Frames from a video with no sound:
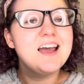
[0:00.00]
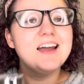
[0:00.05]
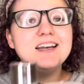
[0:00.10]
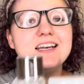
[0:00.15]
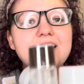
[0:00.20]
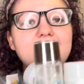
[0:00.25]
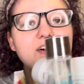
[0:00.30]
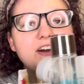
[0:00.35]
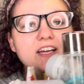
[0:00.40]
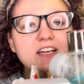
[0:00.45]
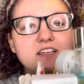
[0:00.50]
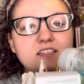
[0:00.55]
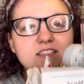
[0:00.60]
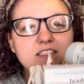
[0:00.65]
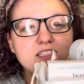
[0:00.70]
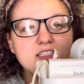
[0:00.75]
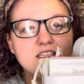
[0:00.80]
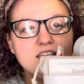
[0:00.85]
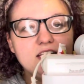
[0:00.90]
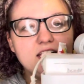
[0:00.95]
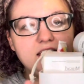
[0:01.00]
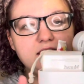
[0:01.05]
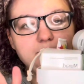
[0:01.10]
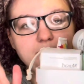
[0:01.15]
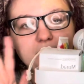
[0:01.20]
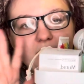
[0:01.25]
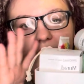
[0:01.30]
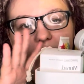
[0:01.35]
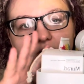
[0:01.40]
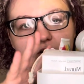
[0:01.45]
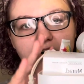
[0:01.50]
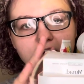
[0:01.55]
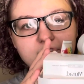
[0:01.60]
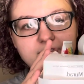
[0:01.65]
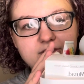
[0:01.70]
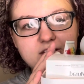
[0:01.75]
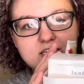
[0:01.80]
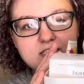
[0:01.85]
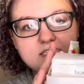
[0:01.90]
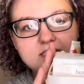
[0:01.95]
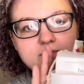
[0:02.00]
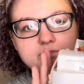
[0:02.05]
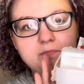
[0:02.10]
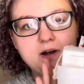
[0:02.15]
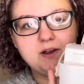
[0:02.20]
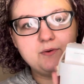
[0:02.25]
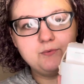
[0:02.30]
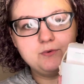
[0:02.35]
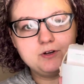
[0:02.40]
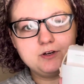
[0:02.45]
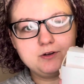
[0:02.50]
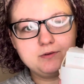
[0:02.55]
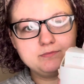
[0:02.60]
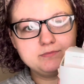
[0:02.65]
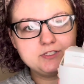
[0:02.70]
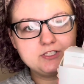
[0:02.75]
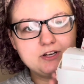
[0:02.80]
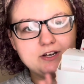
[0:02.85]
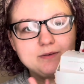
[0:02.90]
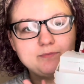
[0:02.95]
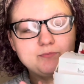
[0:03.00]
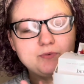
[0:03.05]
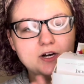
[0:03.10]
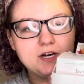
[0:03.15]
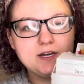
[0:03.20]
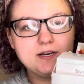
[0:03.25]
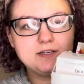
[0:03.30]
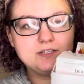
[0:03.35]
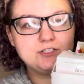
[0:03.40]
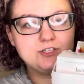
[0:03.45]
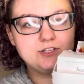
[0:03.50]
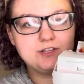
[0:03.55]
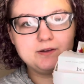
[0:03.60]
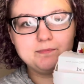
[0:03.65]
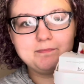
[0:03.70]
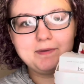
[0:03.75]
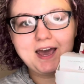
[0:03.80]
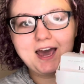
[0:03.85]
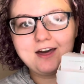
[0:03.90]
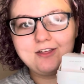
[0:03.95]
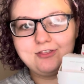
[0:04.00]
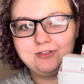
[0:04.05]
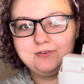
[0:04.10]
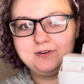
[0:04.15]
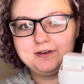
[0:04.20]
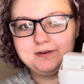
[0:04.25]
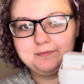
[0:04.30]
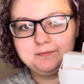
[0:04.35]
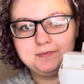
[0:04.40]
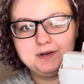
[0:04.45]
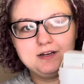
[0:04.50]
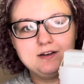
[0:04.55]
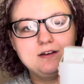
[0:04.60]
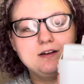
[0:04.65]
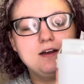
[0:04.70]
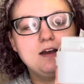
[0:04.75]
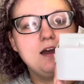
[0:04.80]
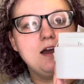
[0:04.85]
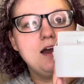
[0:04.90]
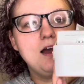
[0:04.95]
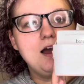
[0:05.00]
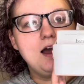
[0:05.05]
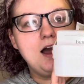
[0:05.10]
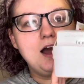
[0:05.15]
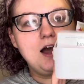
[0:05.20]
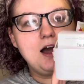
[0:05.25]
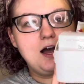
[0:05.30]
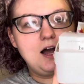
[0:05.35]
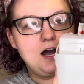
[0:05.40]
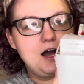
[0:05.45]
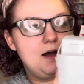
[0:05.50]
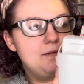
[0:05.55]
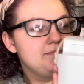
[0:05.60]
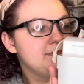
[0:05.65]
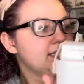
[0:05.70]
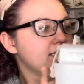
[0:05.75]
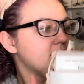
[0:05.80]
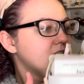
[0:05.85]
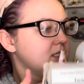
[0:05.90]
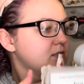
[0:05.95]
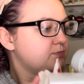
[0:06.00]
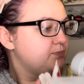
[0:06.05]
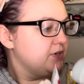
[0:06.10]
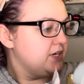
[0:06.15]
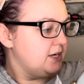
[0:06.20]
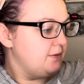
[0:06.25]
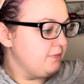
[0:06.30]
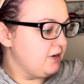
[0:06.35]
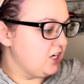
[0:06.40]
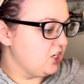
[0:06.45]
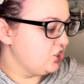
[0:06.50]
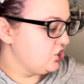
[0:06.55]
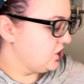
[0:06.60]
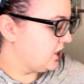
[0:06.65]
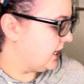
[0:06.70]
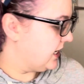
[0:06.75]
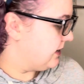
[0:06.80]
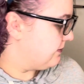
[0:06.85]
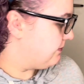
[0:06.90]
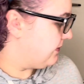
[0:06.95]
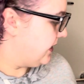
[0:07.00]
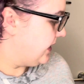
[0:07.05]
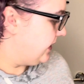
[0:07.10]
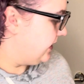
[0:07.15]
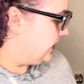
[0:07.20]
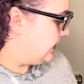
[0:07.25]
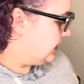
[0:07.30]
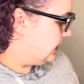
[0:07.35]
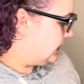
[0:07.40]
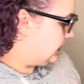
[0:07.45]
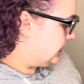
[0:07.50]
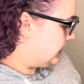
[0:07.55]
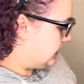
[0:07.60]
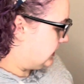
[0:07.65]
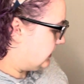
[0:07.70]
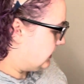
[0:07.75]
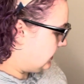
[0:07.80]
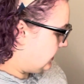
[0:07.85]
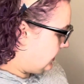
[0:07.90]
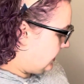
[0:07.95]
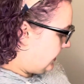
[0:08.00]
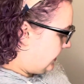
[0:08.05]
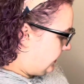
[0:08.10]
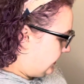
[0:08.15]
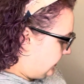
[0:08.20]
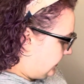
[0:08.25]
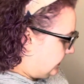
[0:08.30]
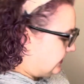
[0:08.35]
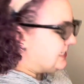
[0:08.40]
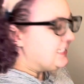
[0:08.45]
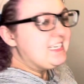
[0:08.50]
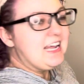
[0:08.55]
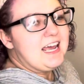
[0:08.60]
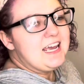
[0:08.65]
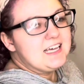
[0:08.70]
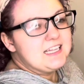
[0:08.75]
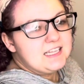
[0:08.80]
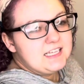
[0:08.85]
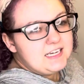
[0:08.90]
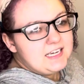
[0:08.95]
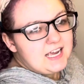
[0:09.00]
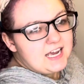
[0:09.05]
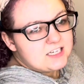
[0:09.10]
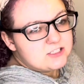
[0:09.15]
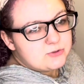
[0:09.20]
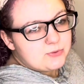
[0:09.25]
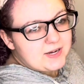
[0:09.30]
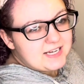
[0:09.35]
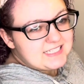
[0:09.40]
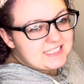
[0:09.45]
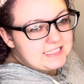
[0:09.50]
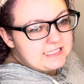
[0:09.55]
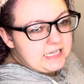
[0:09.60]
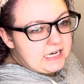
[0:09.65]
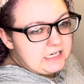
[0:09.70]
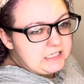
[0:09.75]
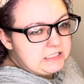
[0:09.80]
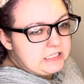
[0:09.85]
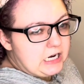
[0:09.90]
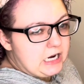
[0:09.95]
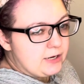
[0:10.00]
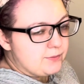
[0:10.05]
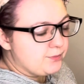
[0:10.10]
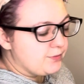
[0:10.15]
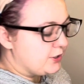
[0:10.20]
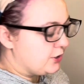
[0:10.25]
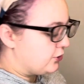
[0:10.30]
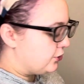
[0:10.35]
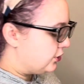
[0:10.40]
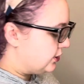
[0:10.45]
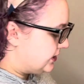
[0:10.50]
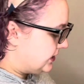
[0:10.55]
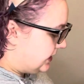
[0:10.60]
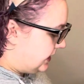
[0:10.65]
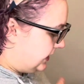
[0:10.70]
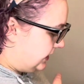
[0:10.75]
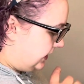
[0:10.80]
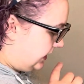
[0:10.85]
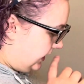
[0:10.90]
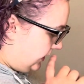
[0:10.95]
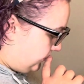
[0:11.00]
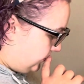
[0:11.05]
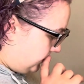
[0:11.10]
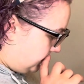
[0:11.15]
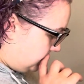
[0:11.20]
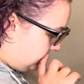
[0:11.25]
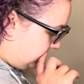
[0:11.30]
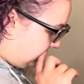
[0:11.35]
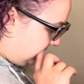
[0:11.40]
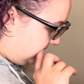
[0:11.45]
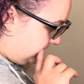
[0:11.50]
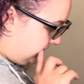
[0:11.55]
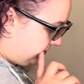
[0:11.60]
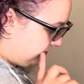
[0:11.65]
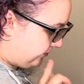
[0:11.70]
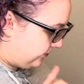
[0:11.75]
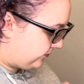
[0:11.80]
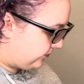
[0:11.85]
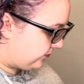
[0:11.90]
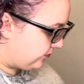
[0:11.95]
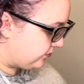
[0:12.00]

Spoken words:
Now I keep like all of this in my room, so I brought it to the bathroom. This is pretty much like my daily as well as nighttime skincare routine.